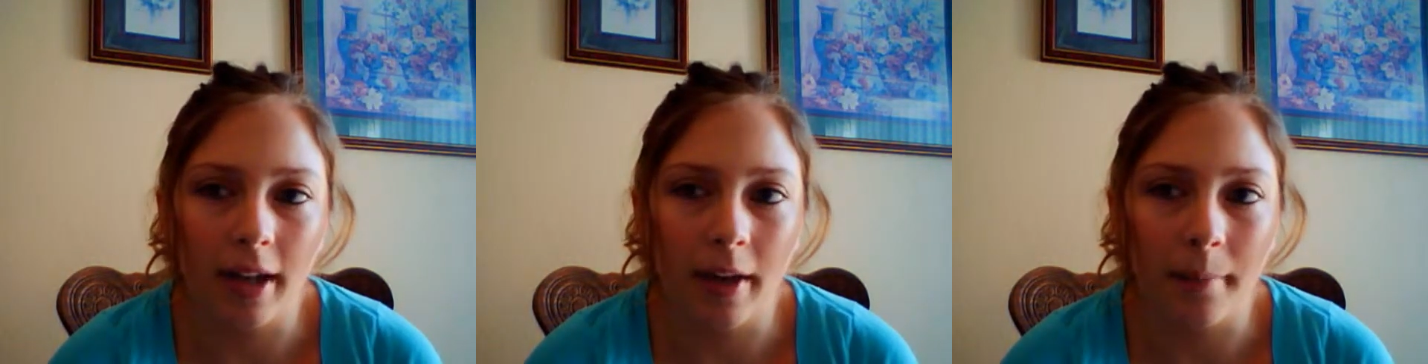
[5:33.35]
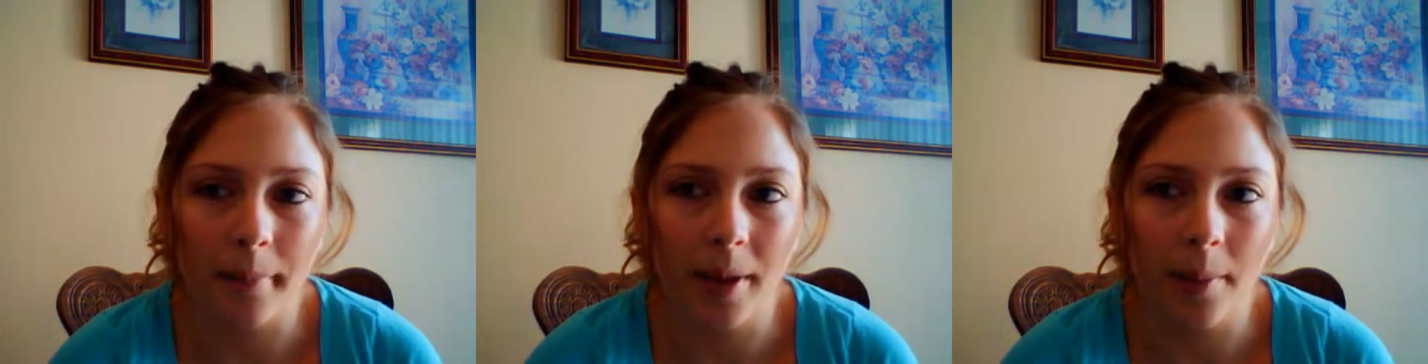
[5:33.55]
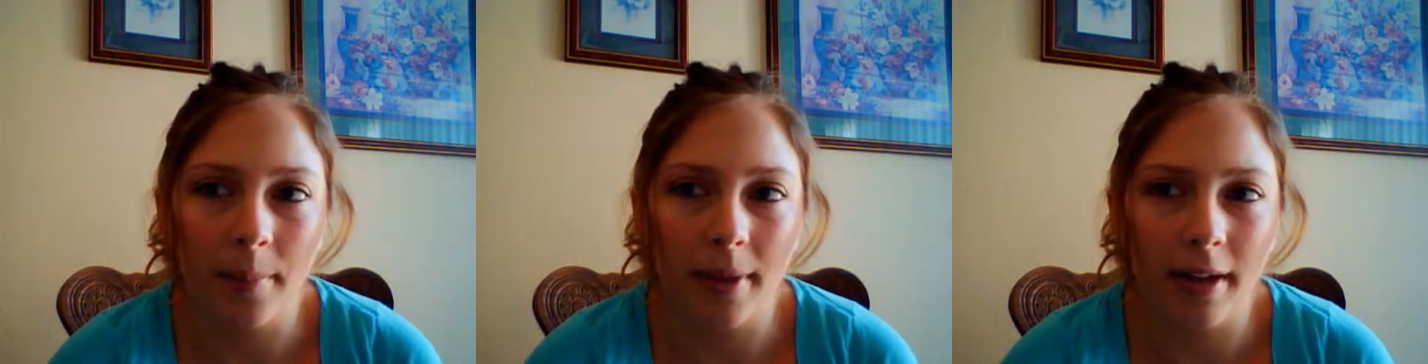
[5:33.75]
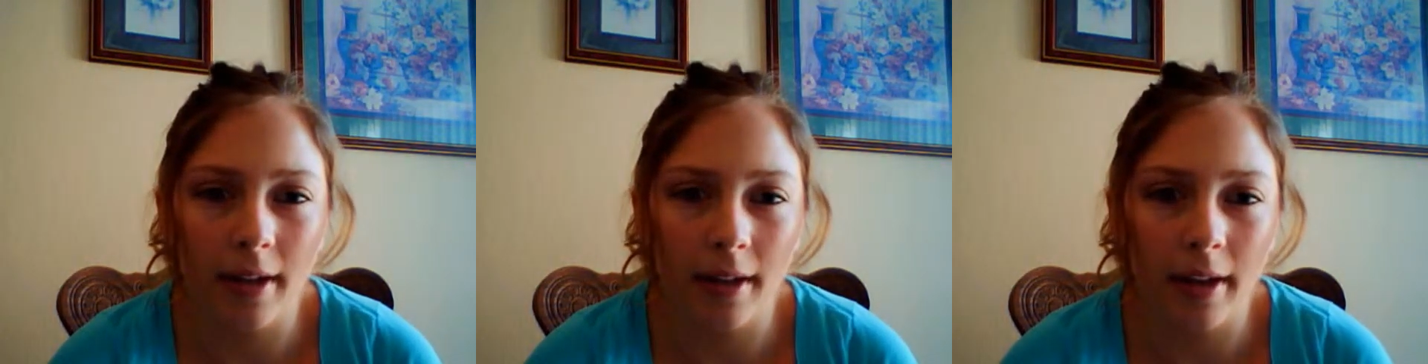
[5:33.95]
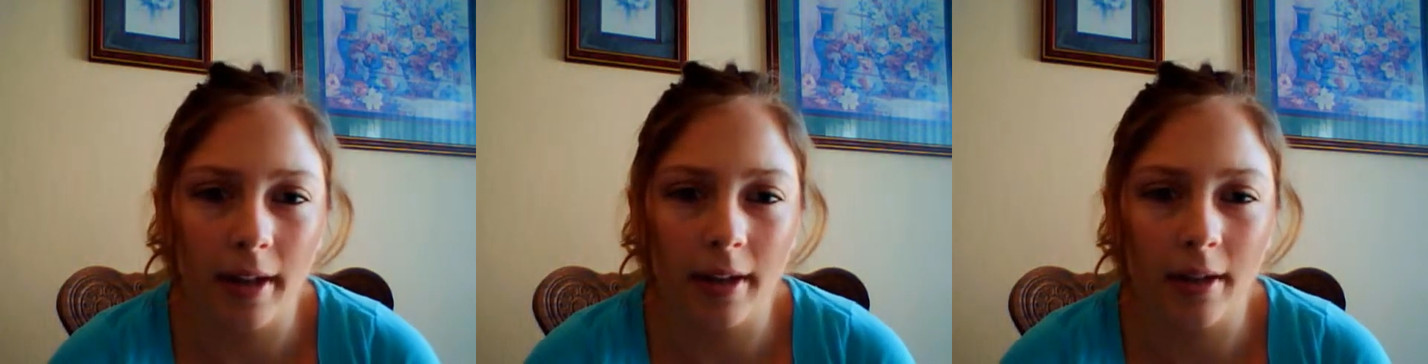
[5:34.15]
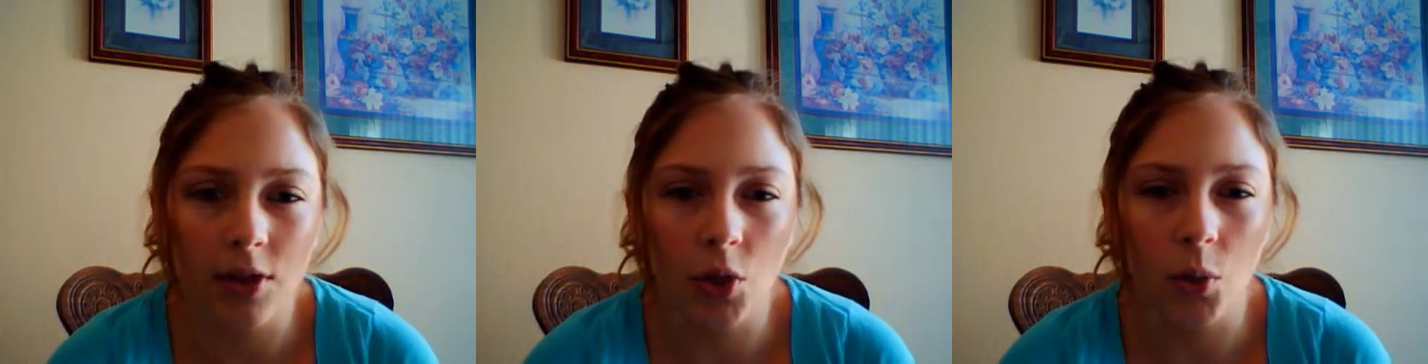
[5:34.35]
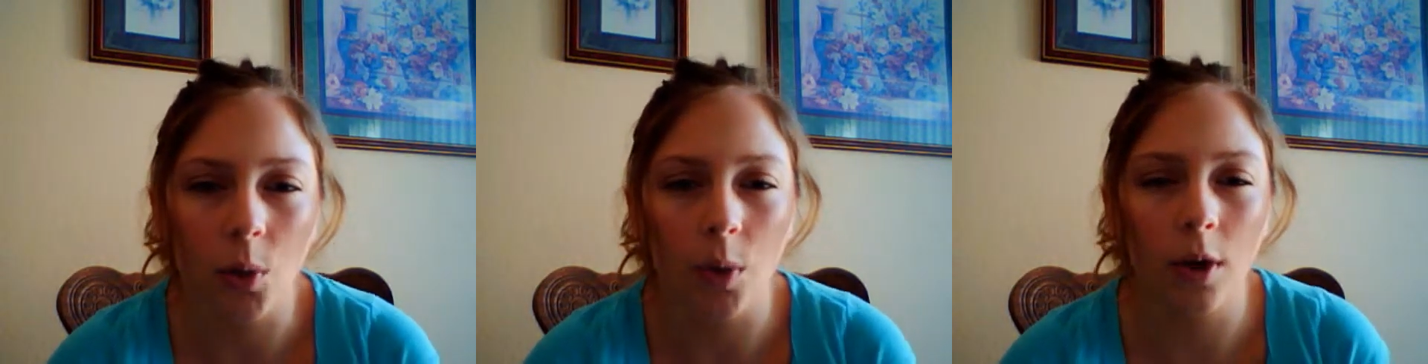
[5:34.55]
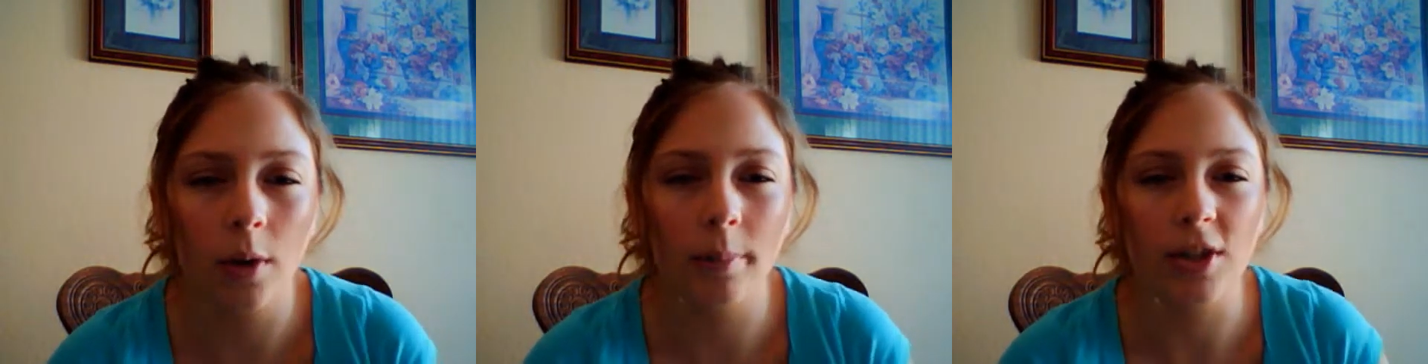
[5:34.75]
him up and I like
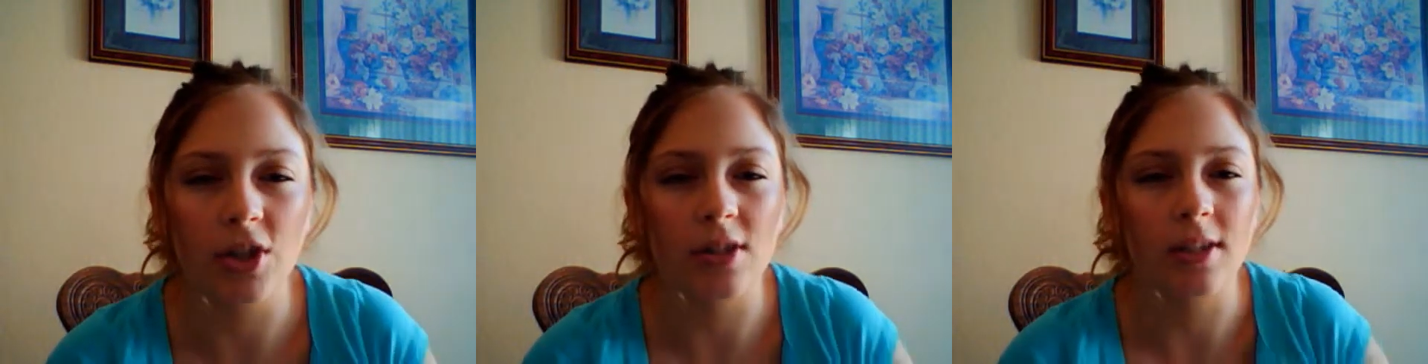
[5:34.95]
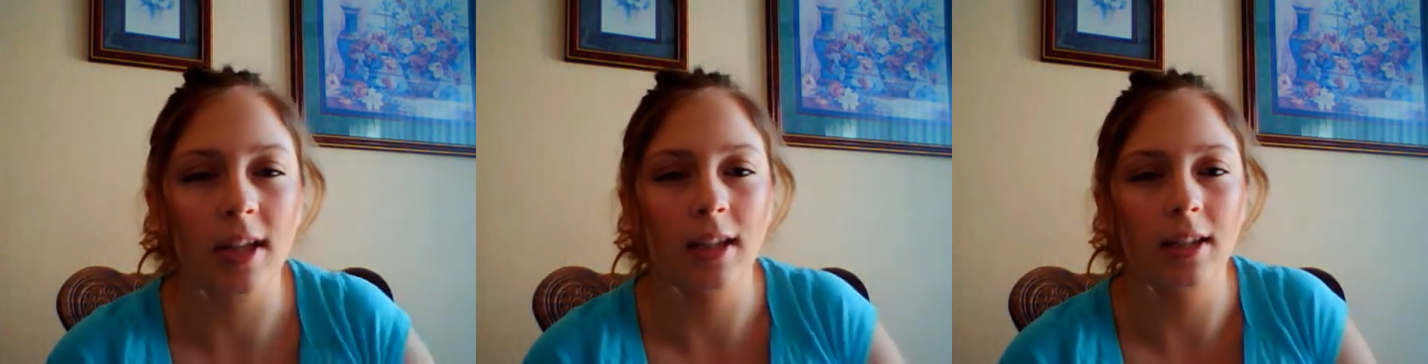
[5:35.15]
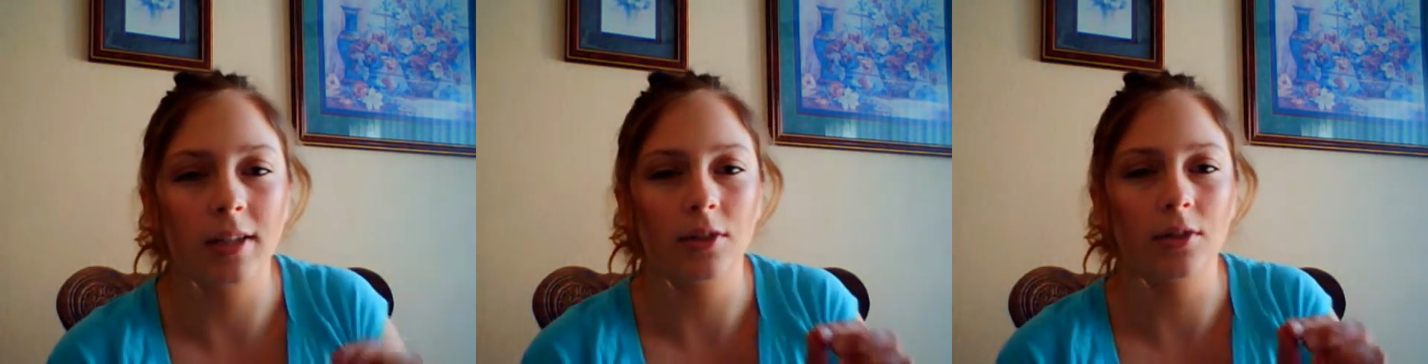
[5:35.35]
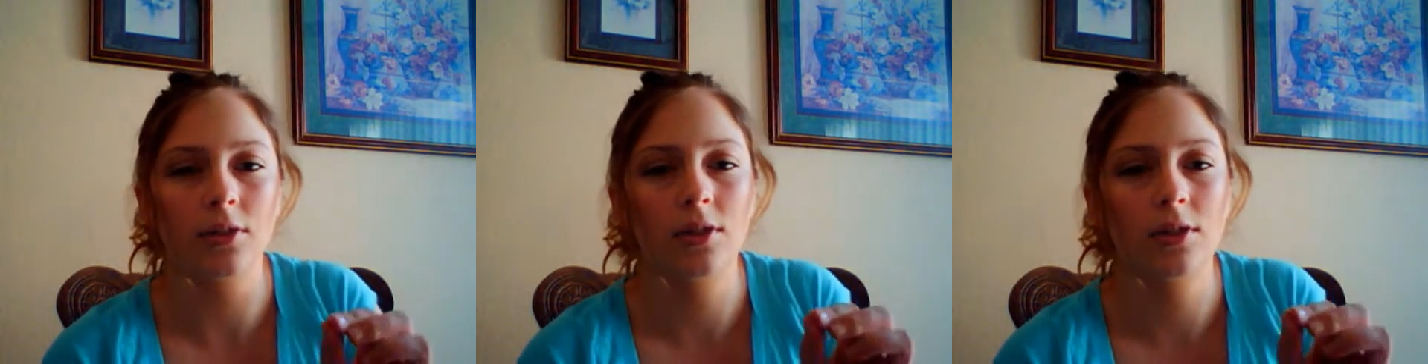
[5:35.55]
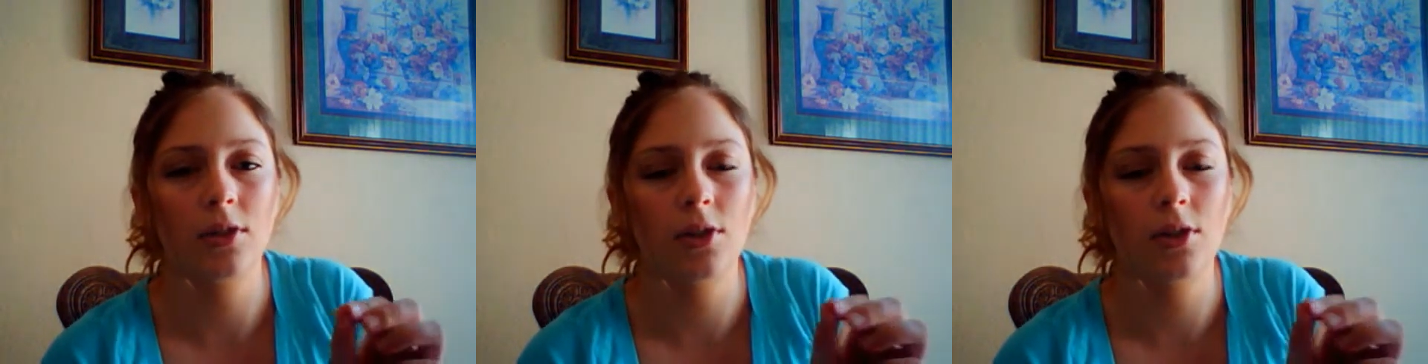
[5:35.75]
tore but just like a little